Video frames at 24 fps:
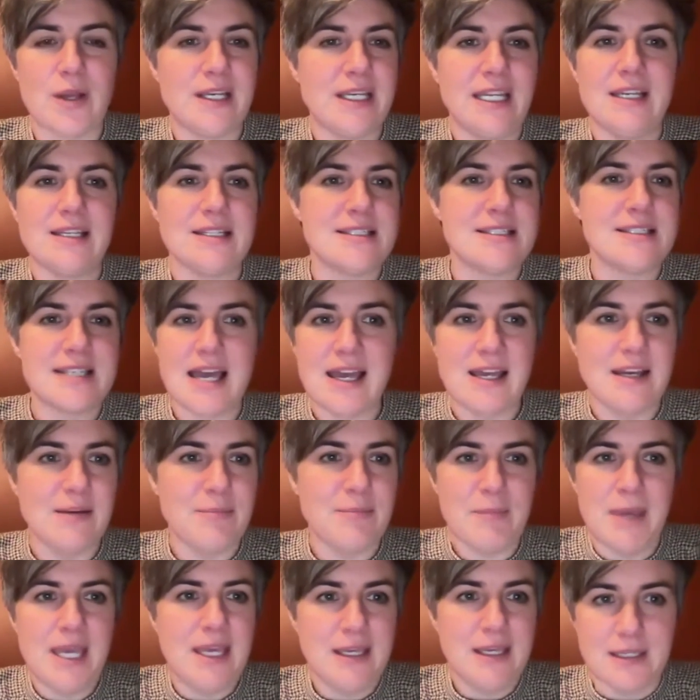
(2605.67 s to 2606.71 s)
need a set
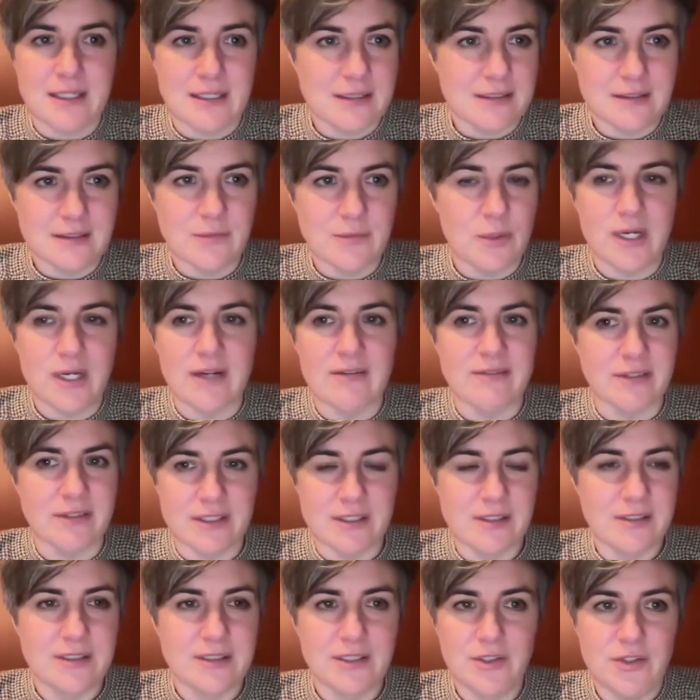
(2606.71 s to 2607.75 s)
make it
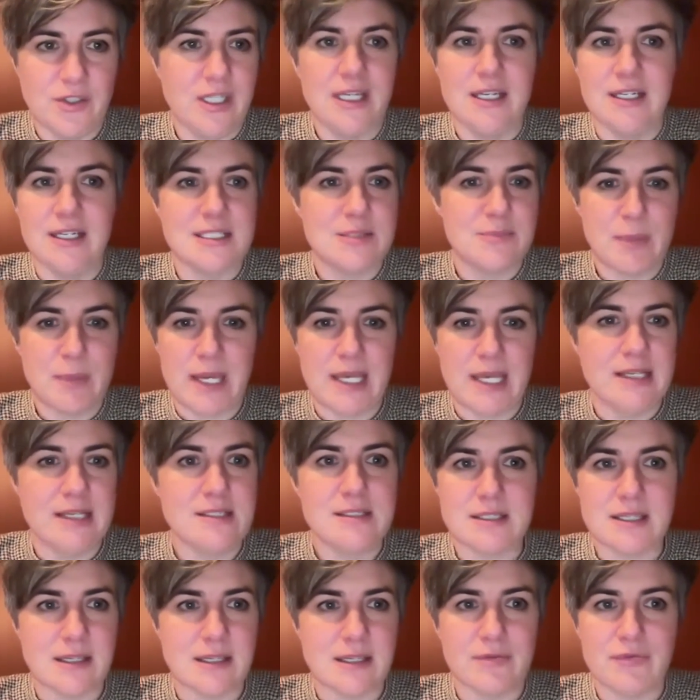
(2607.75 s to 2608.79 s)
whatever you need a
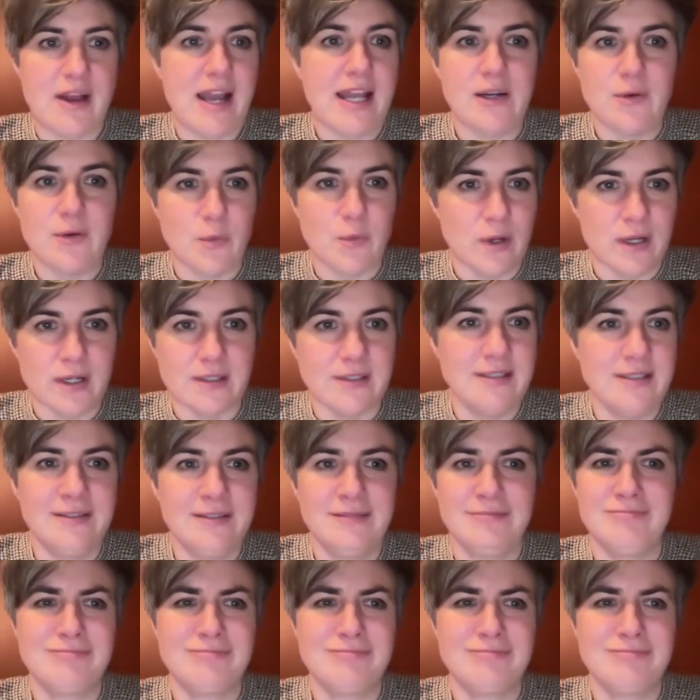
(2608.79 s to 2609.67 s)
space like find one